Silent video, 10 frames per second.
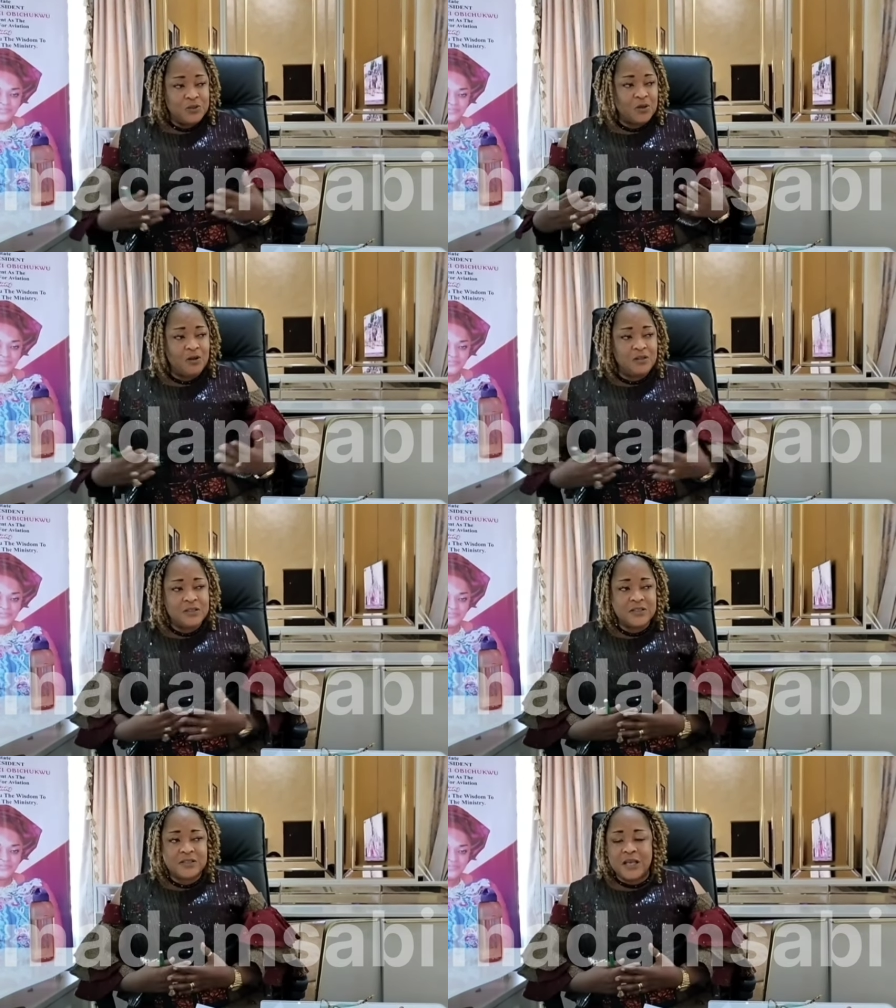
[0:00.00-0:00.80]
with all
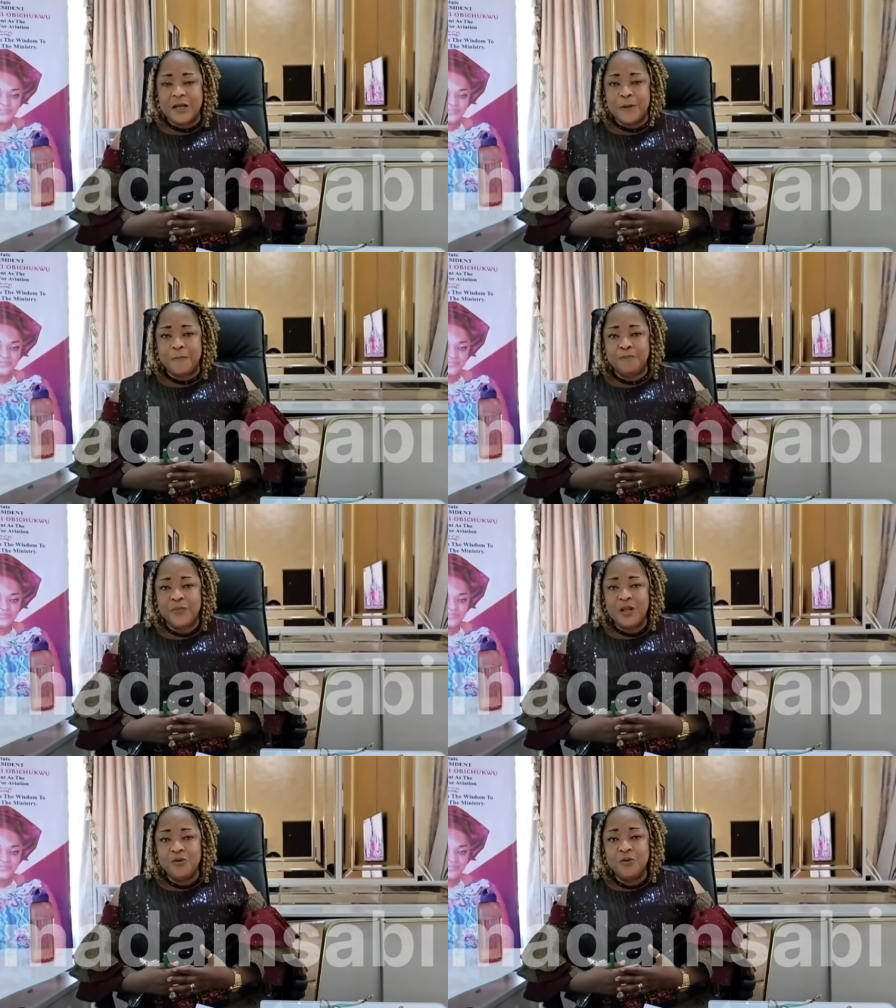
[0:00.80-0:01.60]
this um,
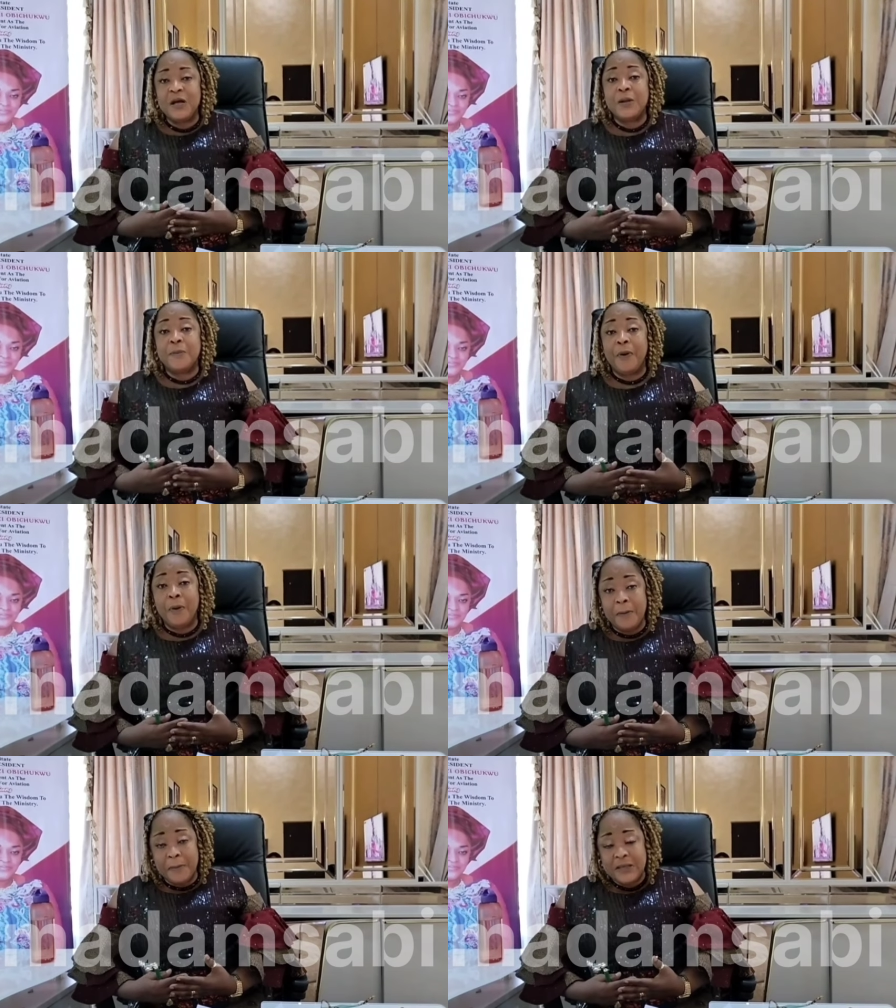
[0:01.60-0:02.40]
human
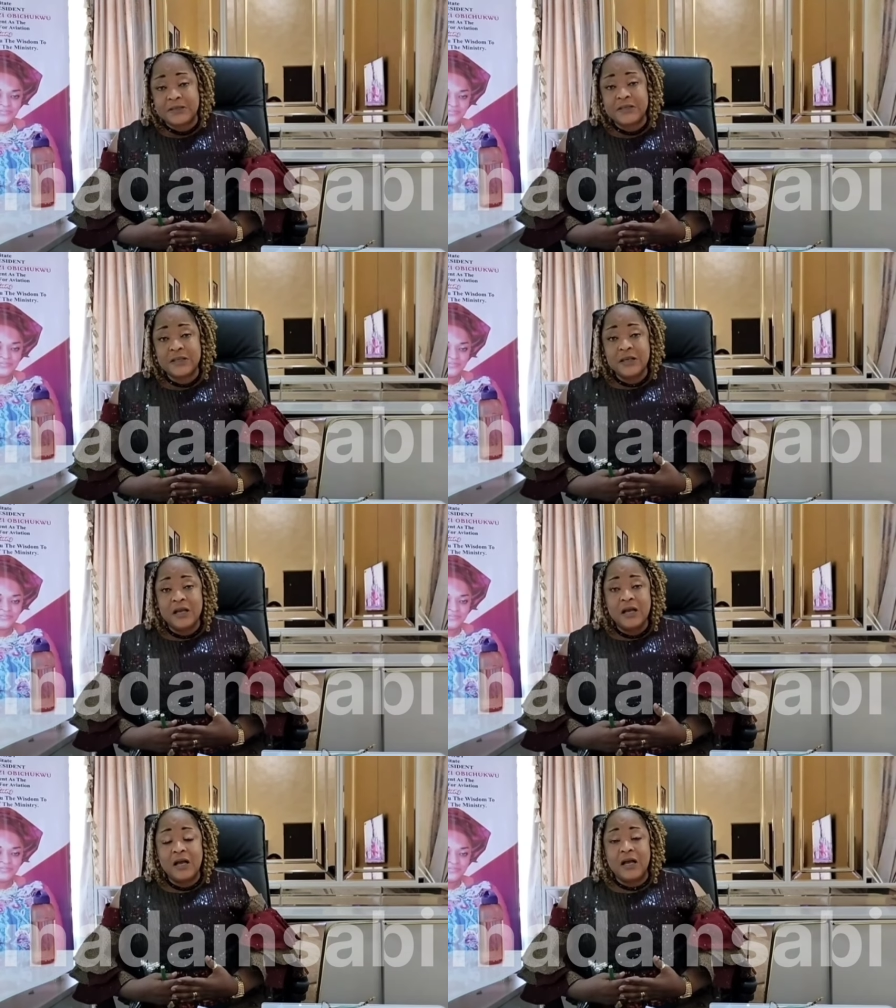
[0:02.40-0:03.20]
empowerment
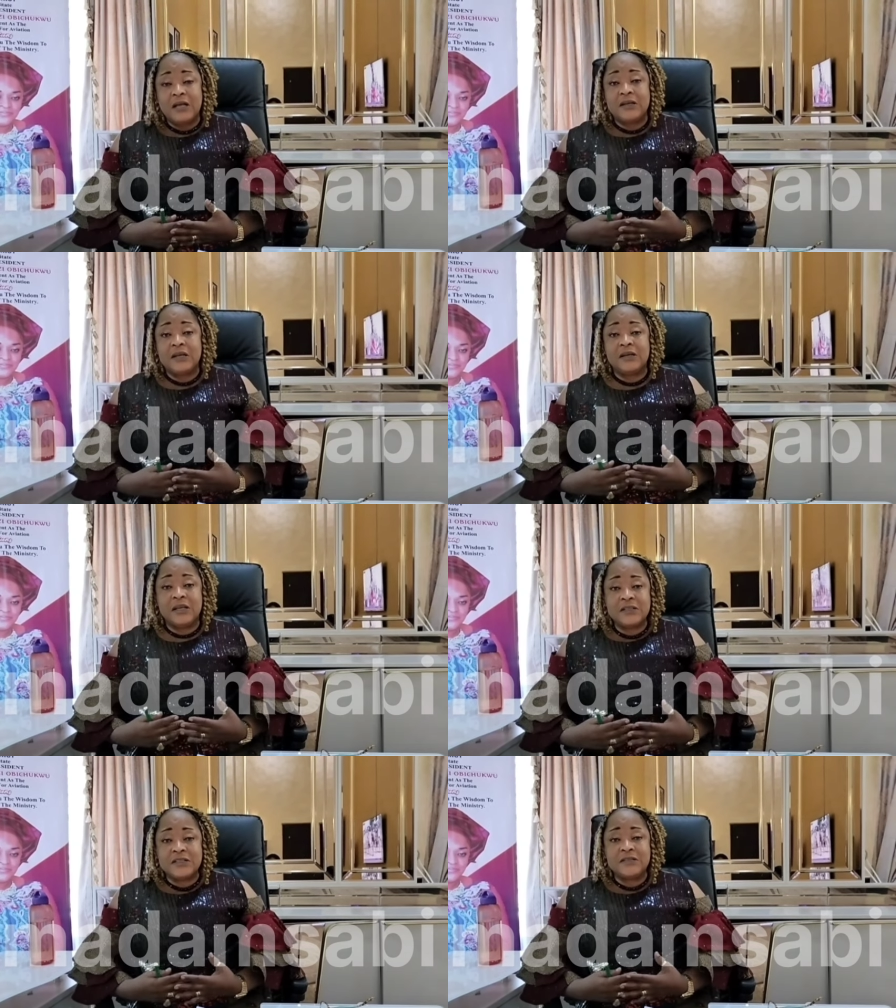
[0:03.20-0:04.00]
and uh,
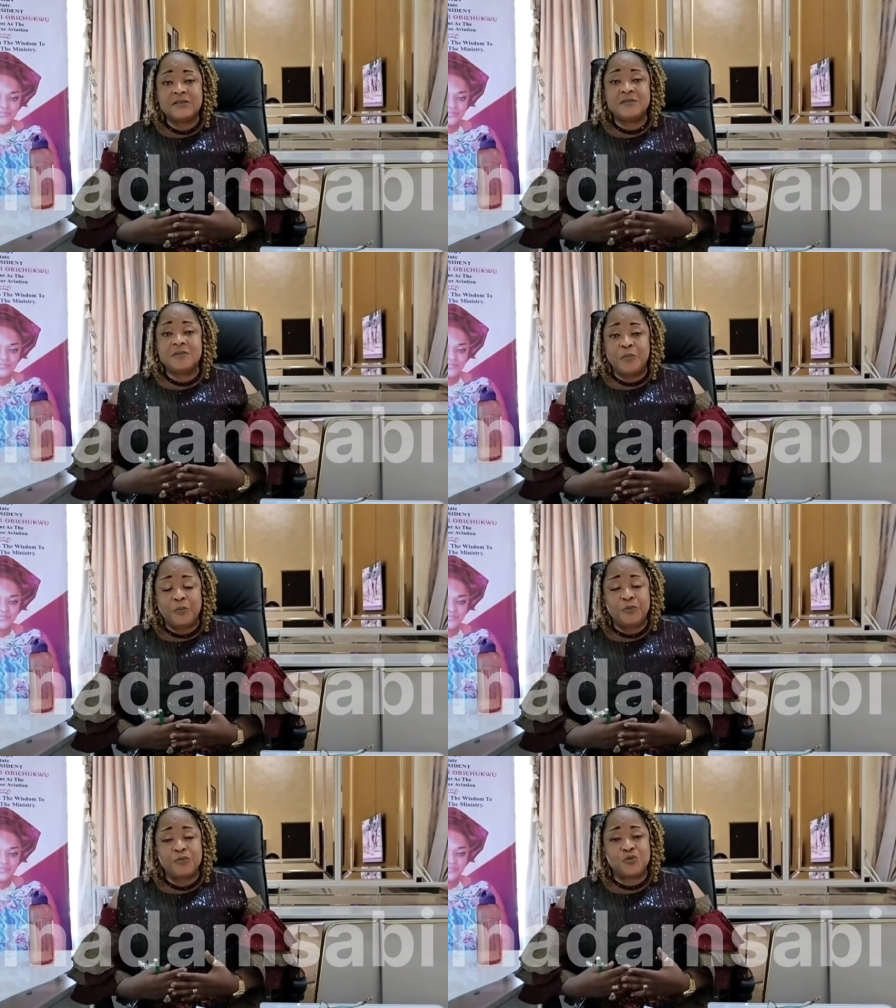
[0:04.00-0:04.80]
getting
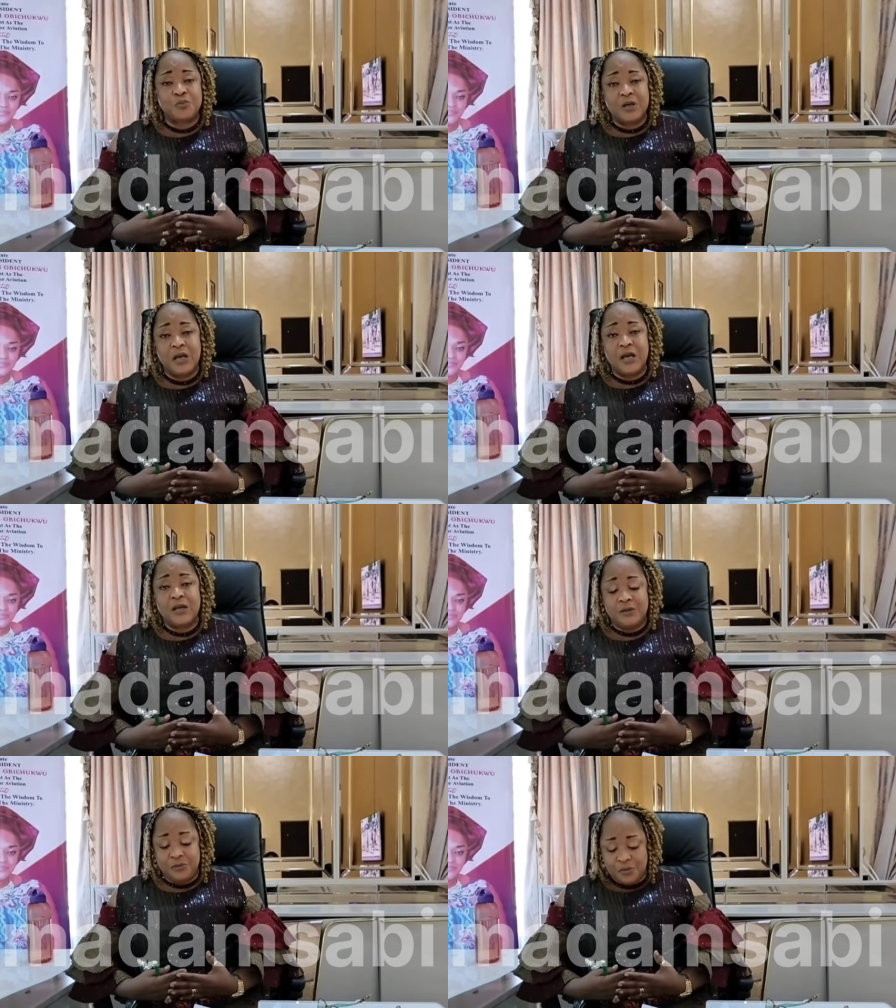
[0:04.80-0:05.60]
people to be, uh,
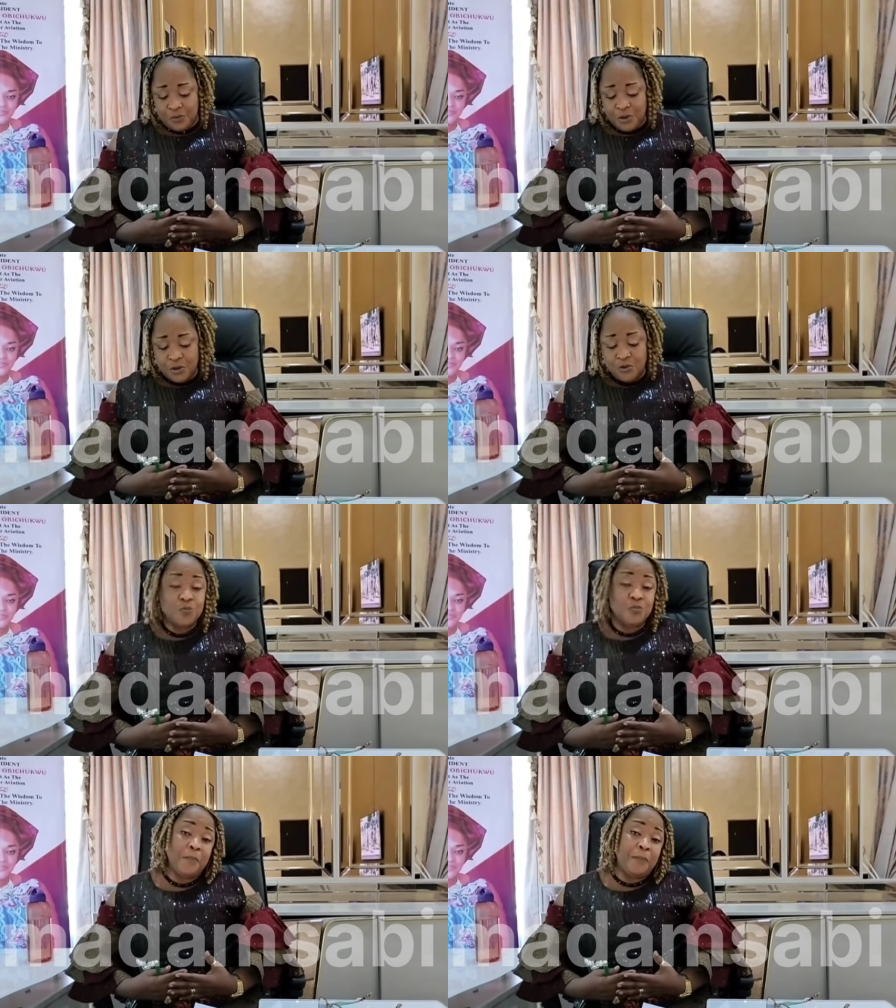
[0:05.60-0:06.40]
you know,
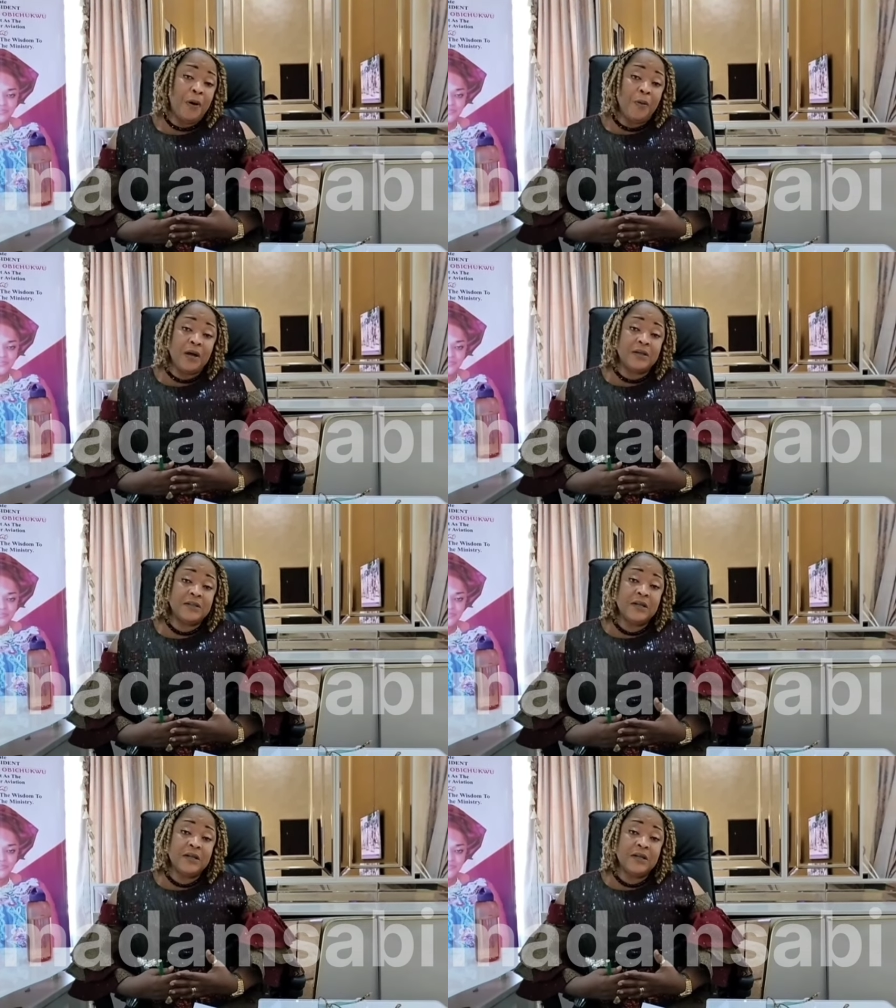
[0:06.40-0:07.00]
to be empowered